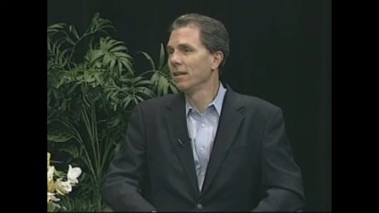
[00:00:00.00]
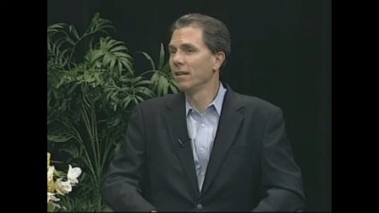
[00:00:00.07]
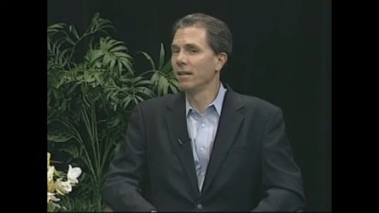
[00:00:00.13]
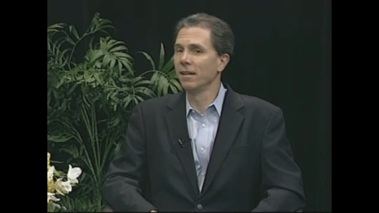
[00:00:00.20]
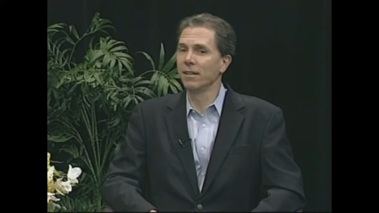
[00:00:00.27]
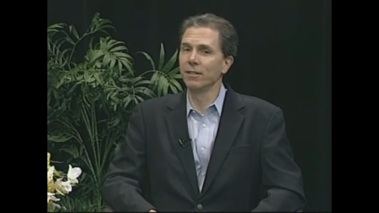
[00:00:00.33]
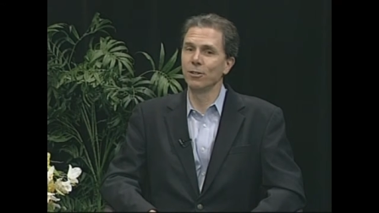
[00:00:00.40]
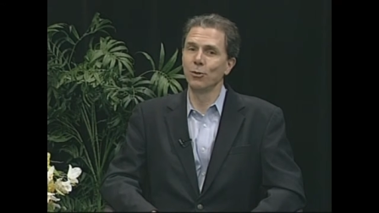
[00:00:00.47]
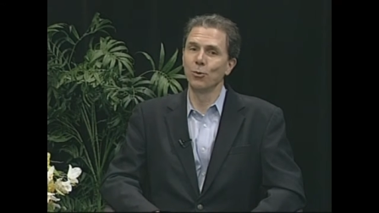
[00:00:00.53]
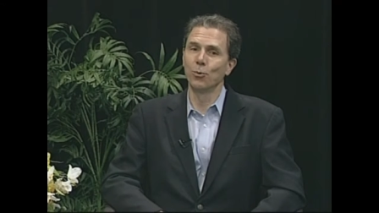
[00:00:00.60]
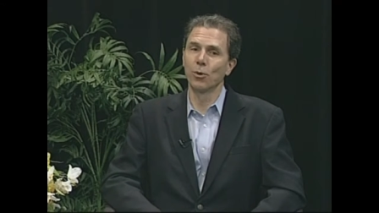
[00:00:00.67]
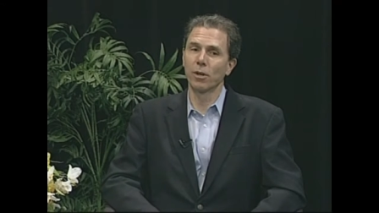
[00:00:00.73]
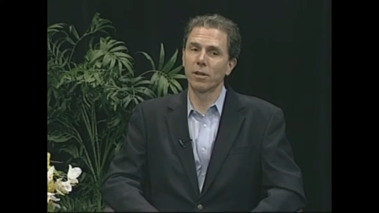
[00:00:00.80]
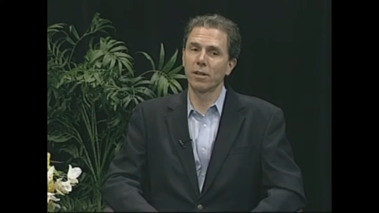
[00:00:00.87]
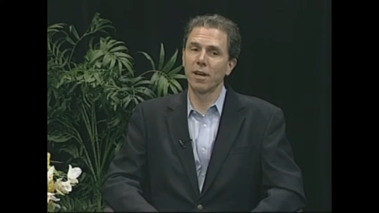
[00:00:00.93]
and you
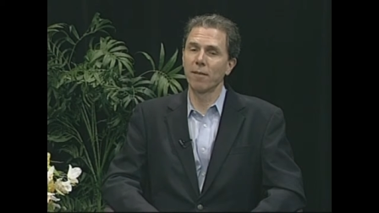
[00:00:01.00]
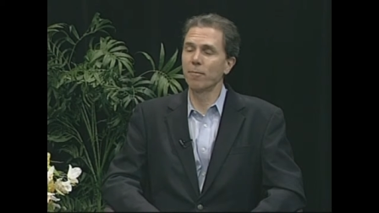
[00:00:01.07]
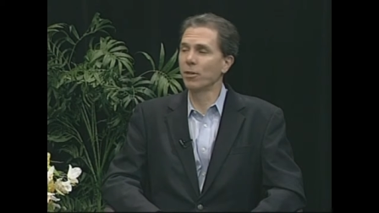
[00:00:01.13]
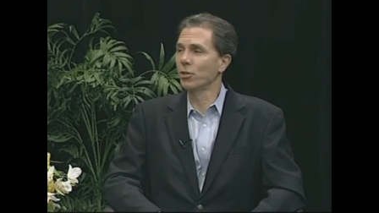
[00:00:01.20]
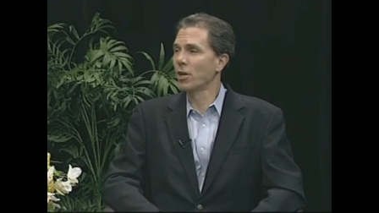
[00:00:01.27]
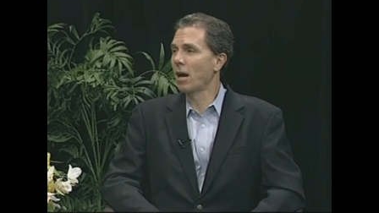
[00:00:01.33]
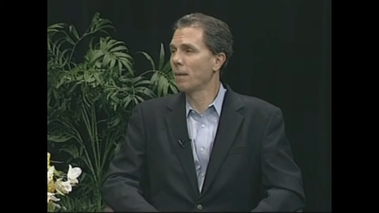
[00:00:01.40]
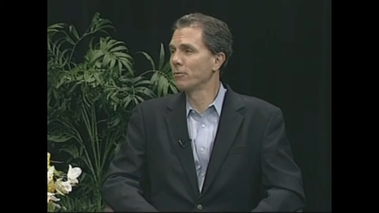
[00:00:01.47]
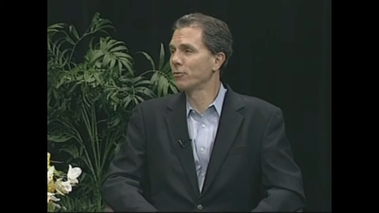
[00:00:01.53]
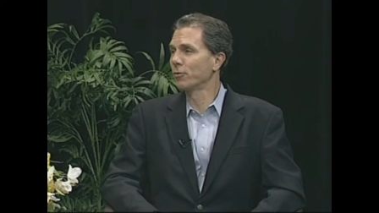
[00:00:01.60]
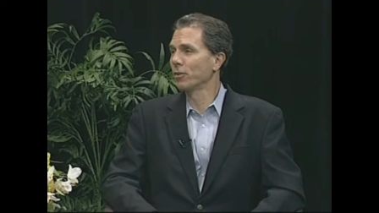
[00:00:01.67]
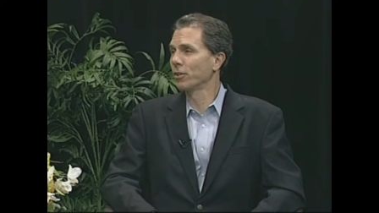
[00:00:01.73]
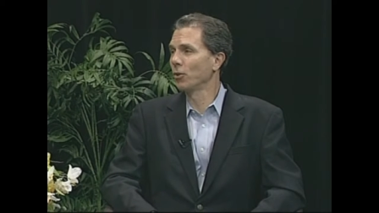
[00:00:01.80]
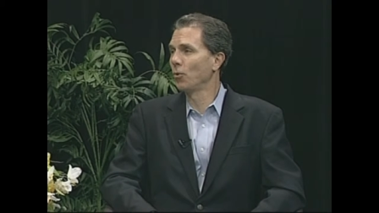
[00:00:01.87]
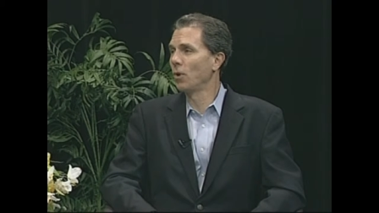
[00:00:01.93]
work government jobs
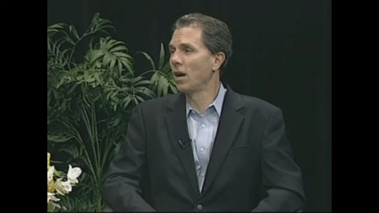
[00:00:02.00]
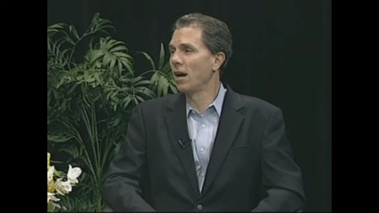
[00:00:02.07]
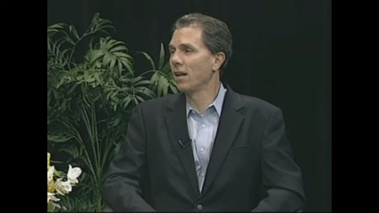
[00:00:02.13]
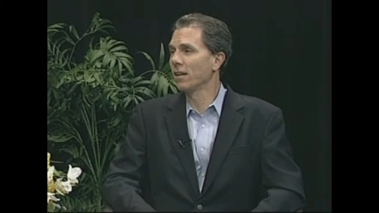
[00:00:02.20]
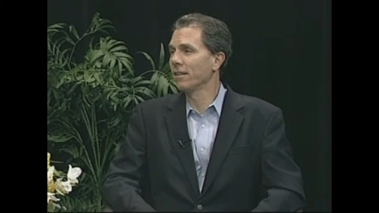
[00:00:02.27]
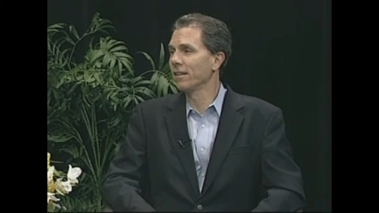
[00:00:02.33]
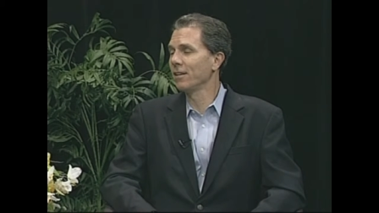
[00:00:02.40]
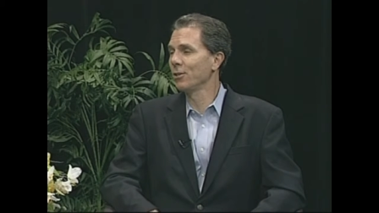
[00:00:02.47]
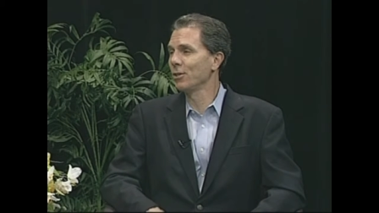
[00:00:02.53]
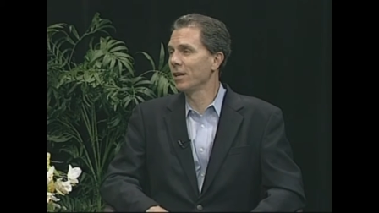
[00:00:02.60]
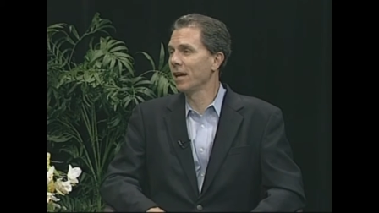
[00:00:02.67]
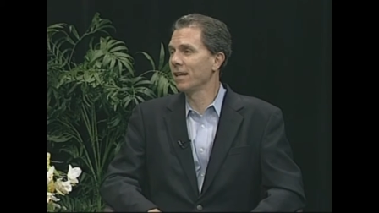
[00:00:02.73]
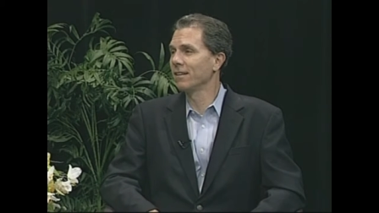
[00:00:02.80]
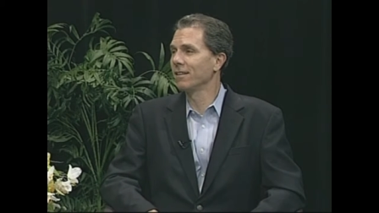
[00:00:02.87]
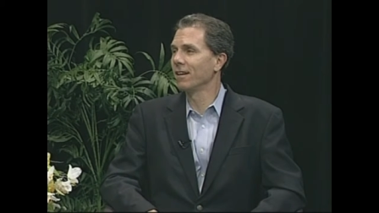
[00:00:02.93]
for a little while and then you
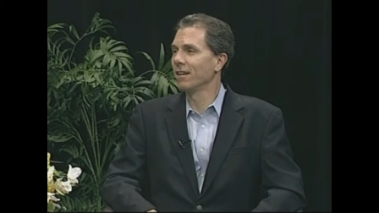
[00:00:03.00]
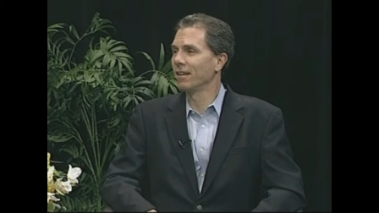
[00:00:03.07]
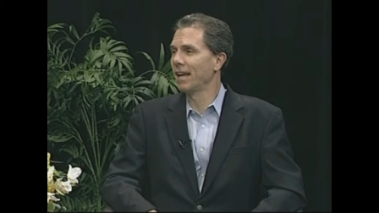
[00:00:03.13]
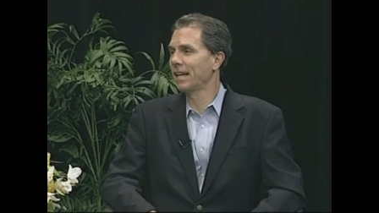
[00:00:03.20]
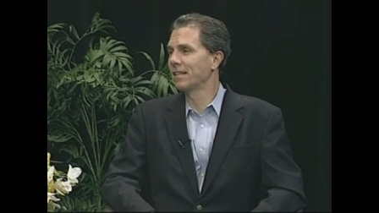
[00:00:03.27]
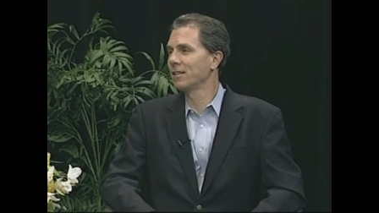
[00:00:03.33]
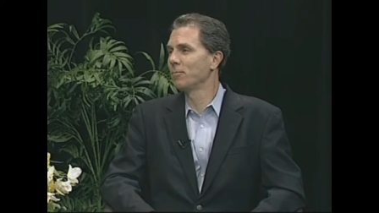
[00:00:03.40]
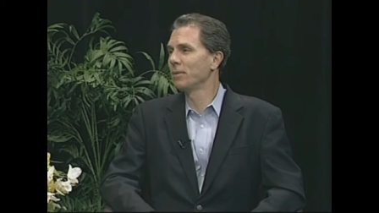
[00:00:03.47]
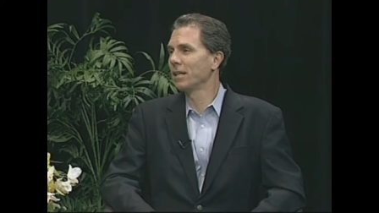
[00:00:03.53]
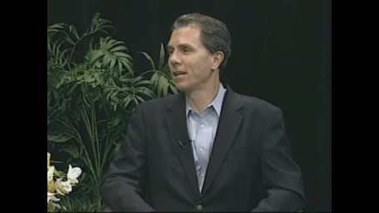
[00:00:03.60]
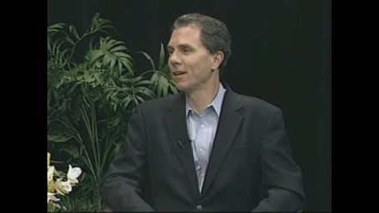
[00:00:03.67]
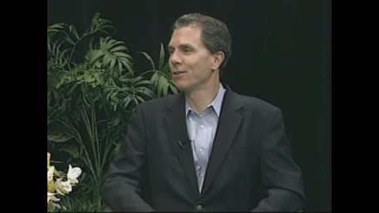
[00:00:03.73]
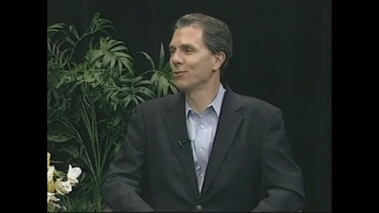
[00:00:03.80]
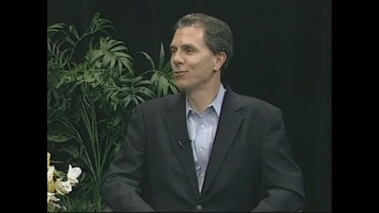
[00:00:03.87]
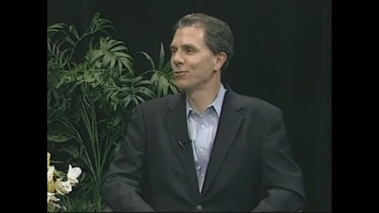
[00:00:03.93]
get elected
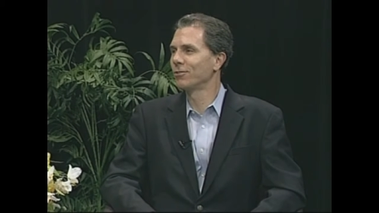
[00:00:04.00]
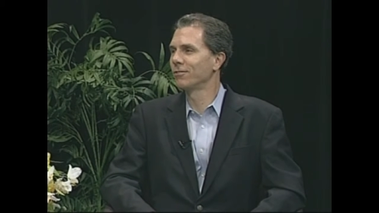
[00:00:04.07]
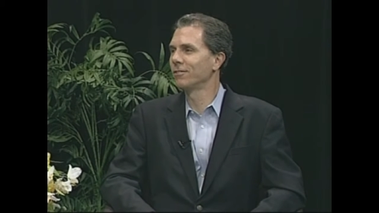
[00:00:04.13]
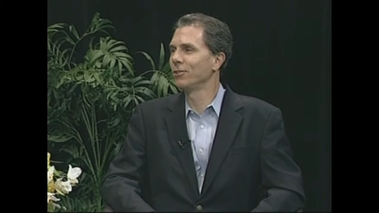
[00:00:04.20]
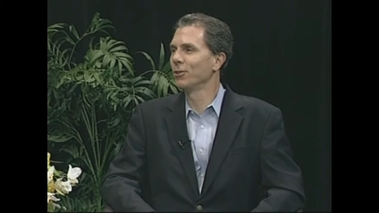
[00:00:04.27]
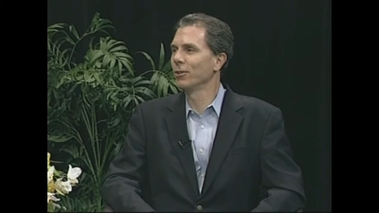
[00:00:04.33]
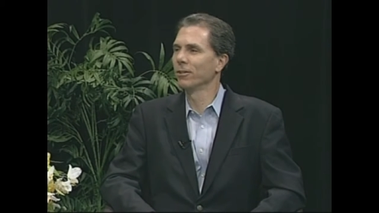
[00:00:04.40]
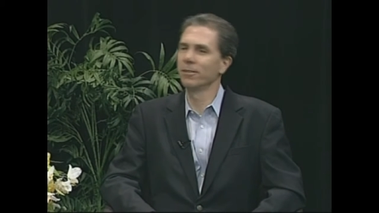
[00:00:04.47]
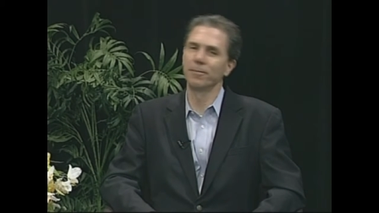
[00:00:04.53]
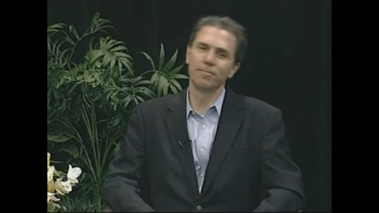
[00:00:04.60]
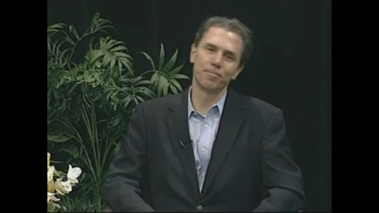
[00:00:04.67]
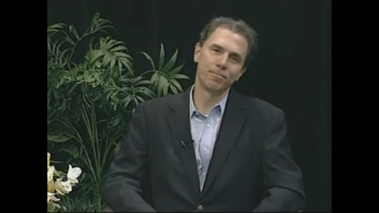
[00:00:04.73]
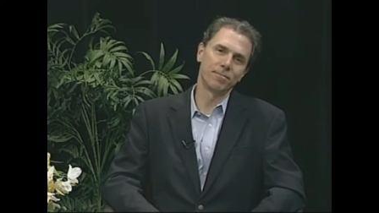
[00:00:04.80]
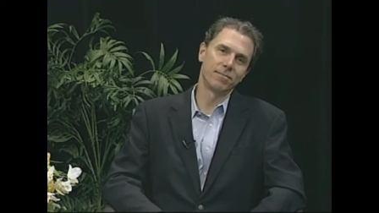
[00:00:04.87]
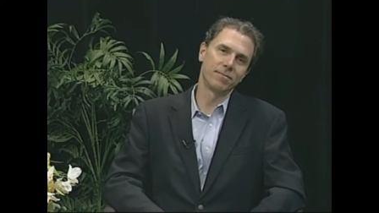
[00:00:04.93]
because you're
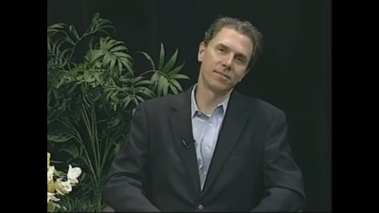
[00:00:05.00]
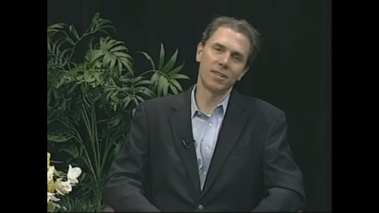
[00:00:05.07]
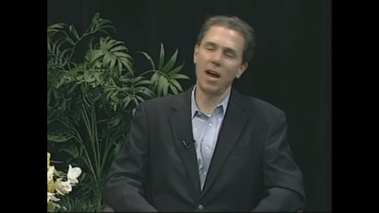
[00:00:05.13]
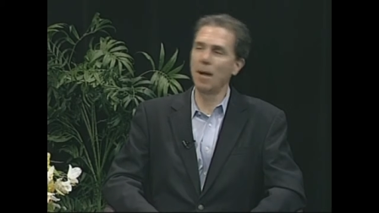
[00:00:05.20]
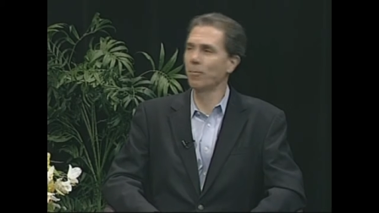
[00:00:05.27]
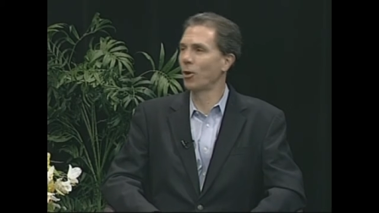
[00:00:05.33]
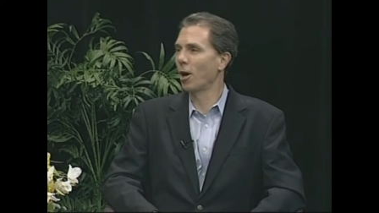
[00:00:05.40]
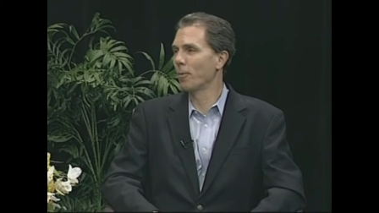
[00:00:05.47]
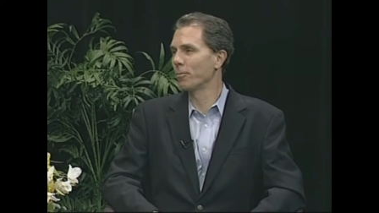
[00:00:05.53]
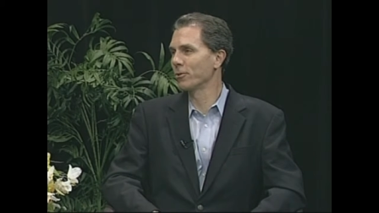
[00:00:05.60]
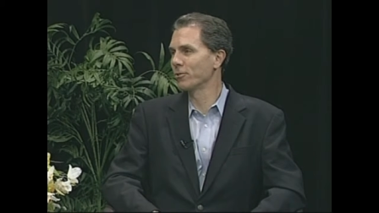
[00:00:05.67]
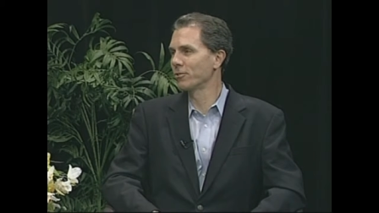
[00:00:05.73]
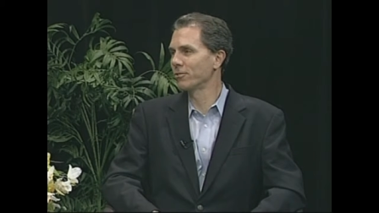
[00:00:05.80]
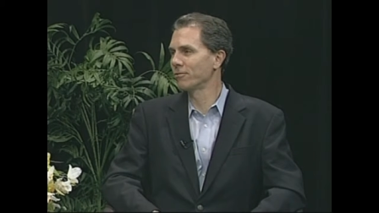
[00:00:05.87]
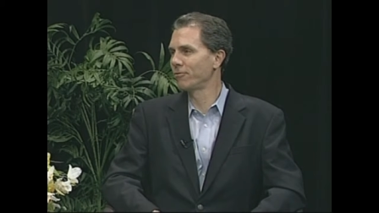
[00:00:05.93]
Tom
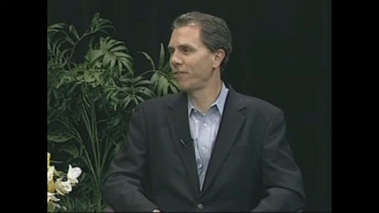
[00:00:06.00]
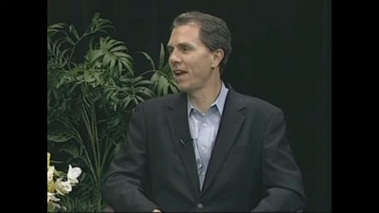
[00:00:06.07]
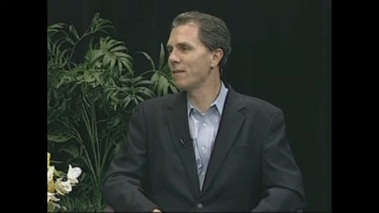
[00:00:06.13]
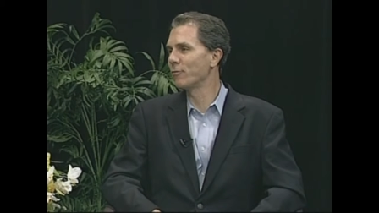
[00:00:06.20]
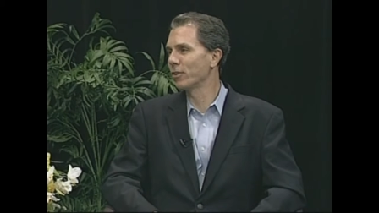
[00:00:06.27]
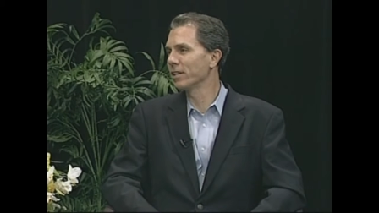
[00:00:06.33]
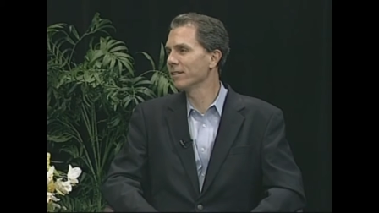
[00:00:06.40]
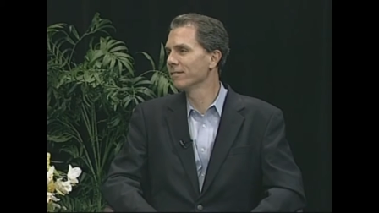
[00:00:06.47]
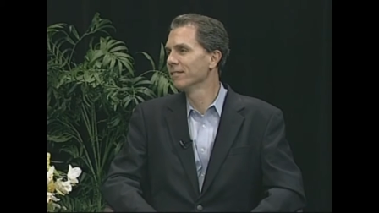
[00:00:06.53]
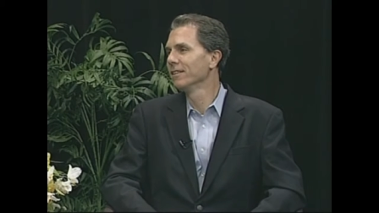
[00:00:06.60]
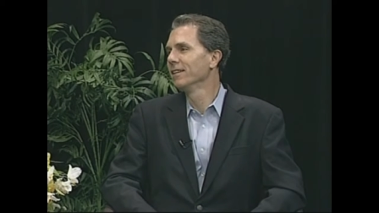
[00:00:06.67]
Carper's favorite